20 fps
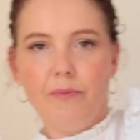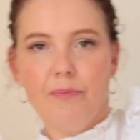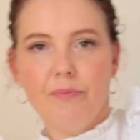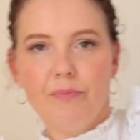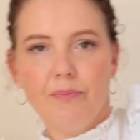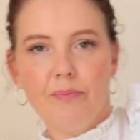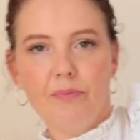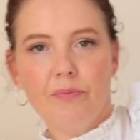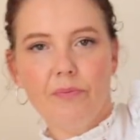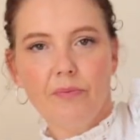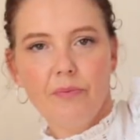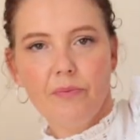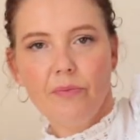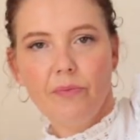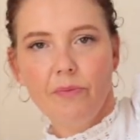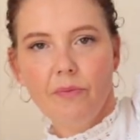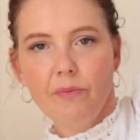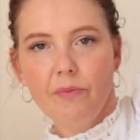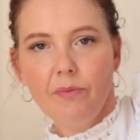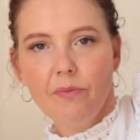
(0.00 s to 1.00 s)

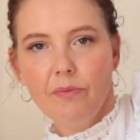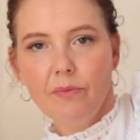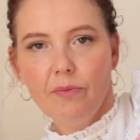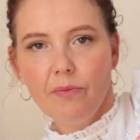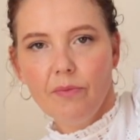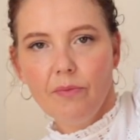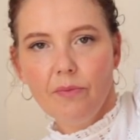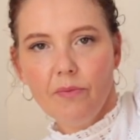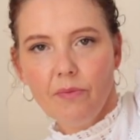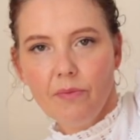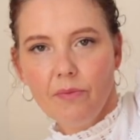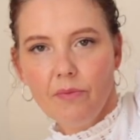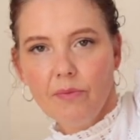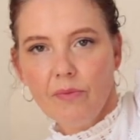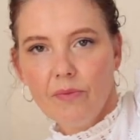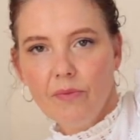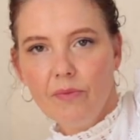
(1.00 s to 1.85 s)
Nobody speaks.